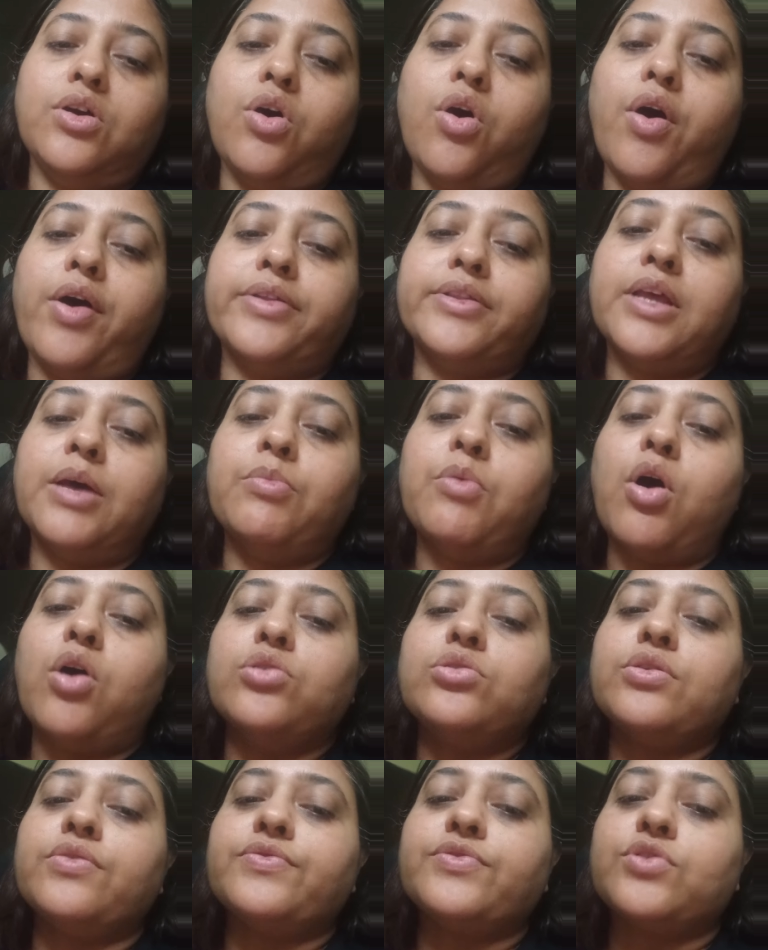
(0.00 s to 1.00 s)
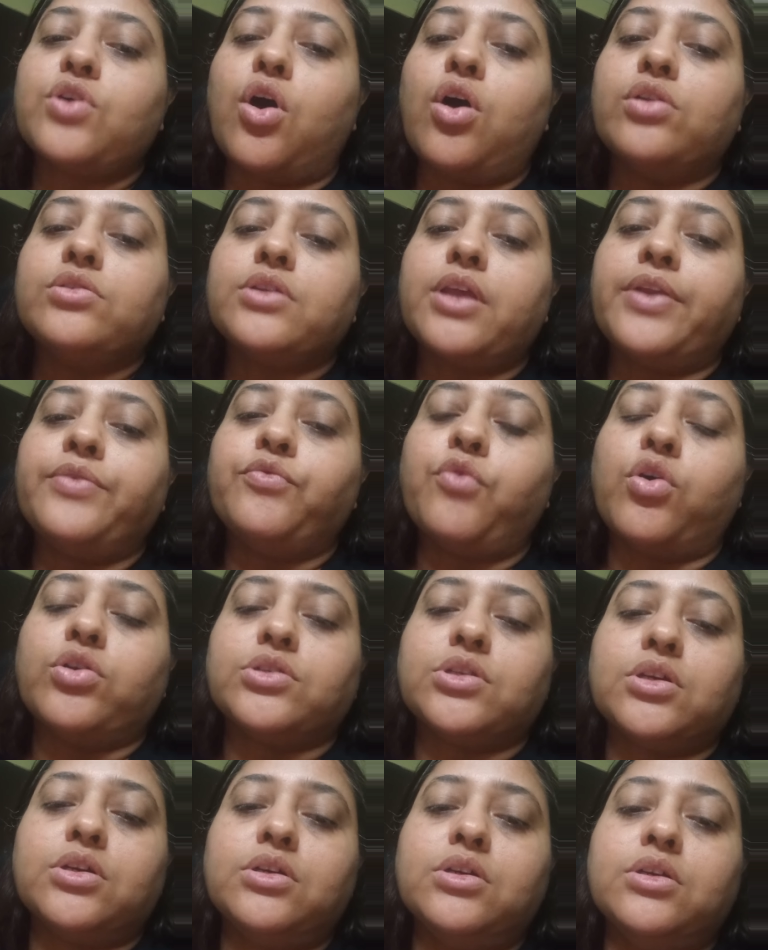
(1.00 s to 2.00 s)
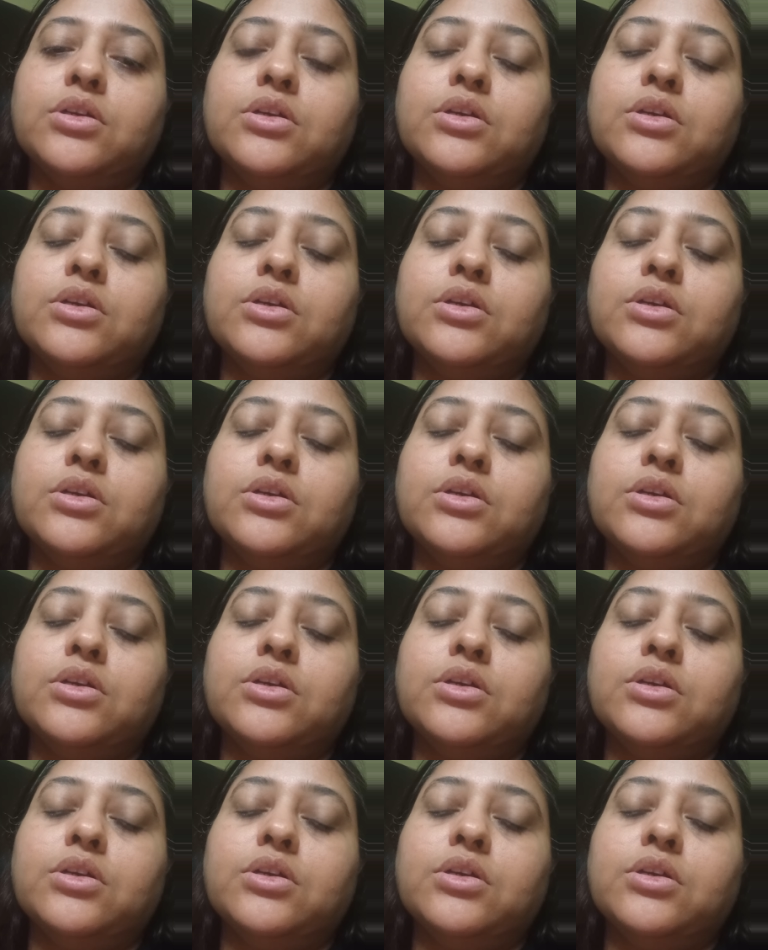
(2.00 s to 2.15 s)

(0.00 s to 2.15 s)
or the amount of salt in water,